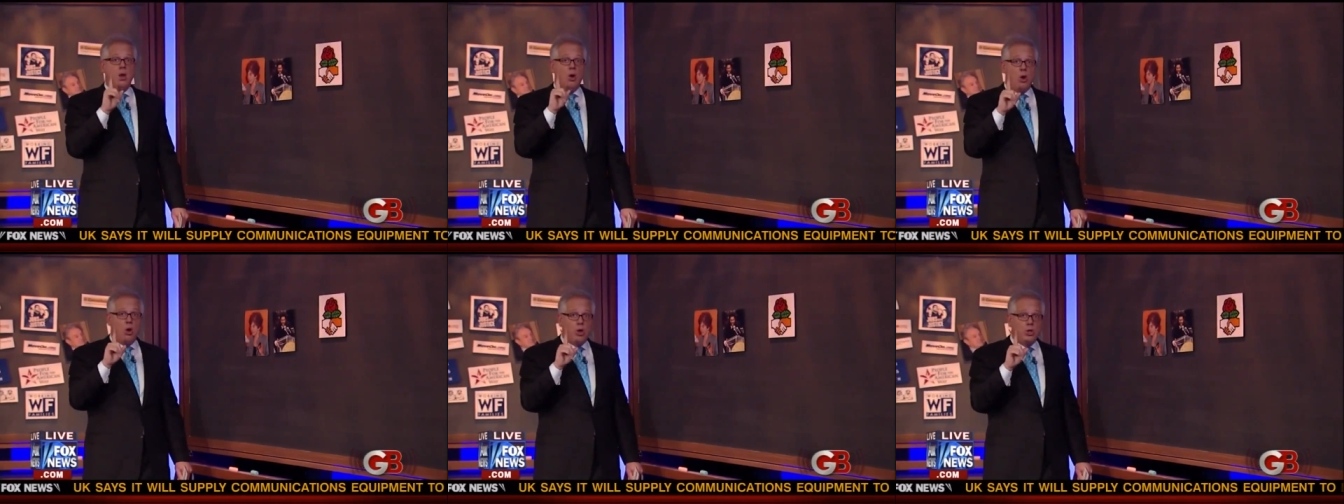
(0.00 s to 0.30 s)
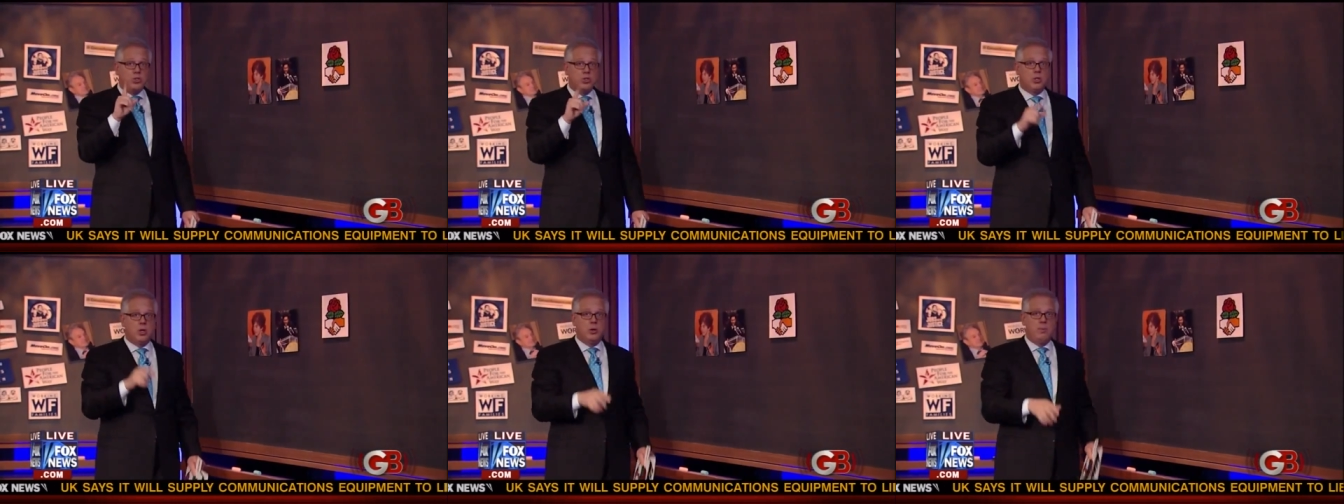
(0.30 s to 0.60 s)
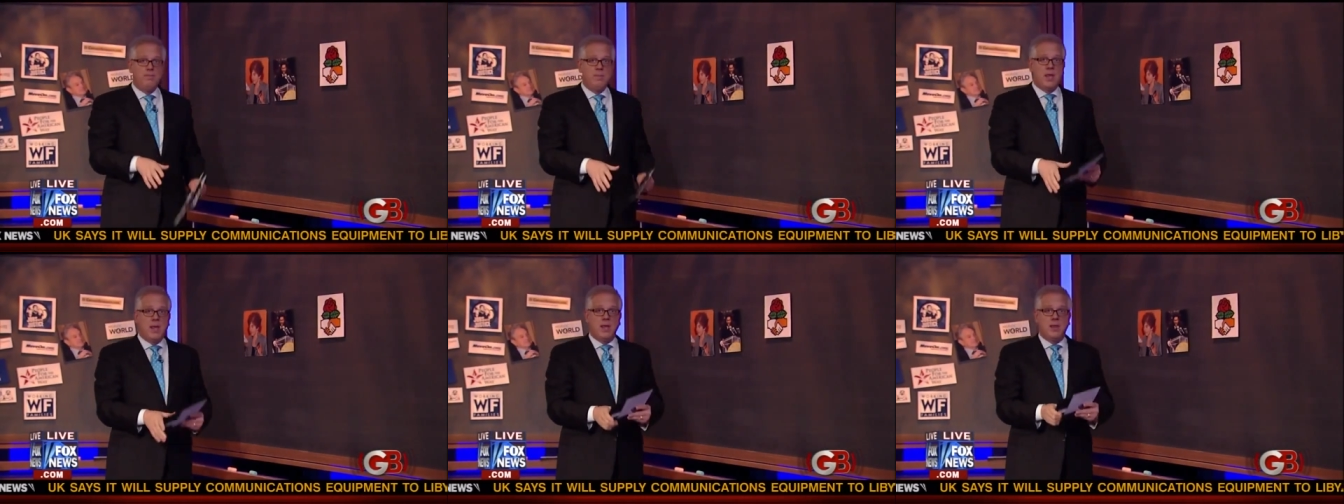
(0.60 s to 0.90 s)

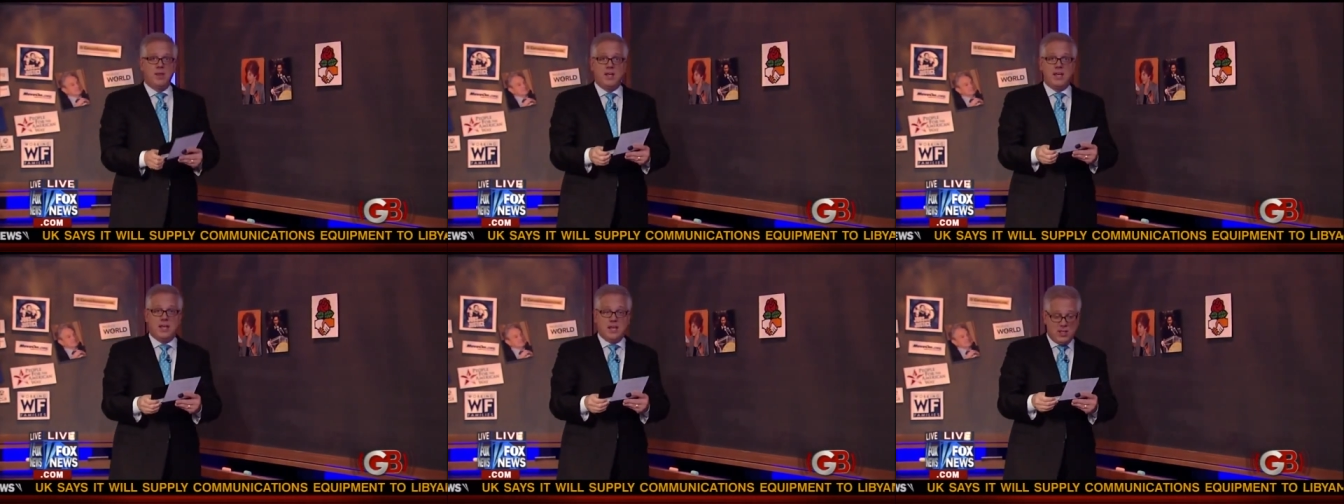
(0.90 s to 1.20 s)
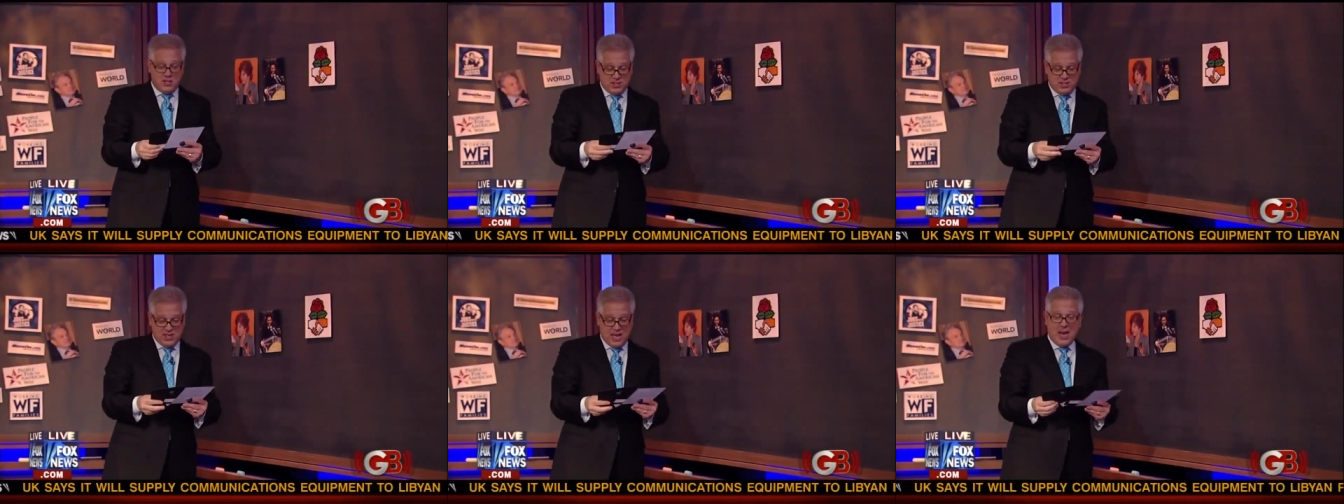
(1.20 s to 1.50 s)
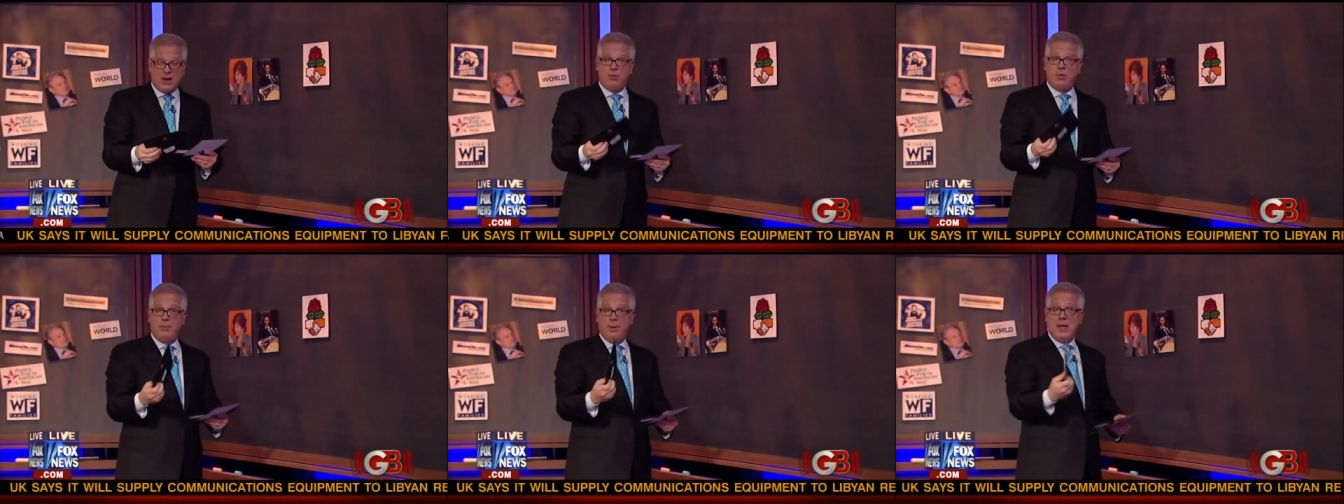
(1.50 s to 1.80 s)
Also, the
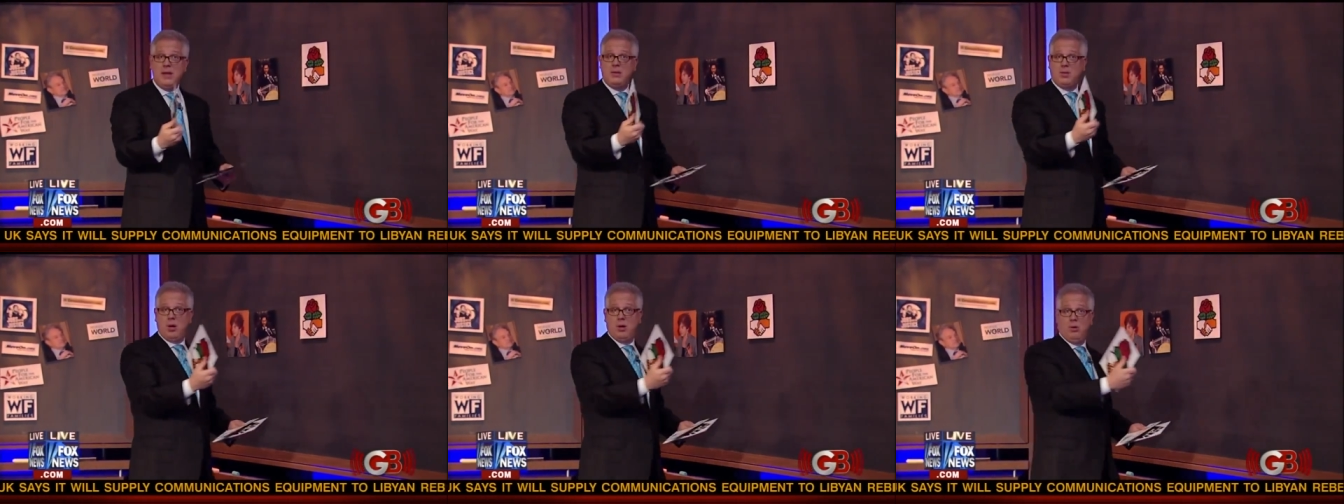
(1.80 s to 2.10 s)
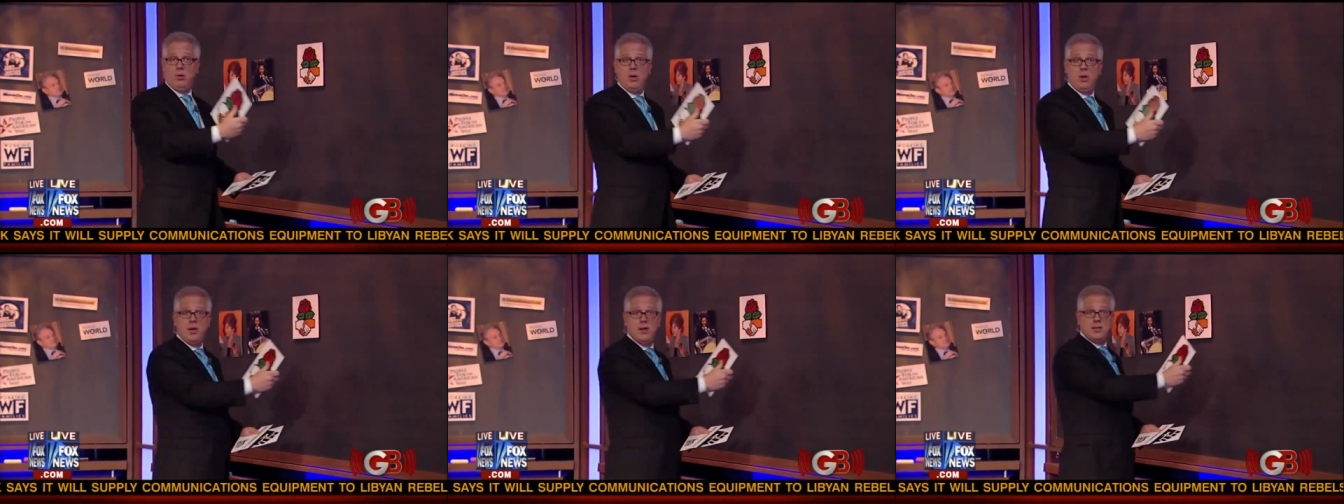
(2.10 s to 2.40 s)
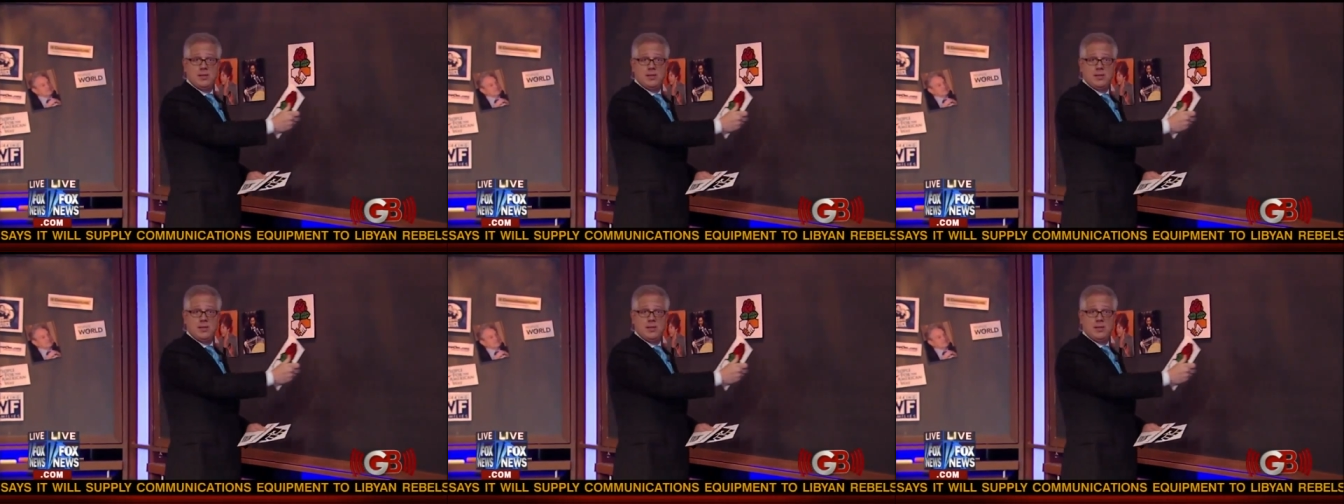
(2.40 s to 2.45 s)
Sacramento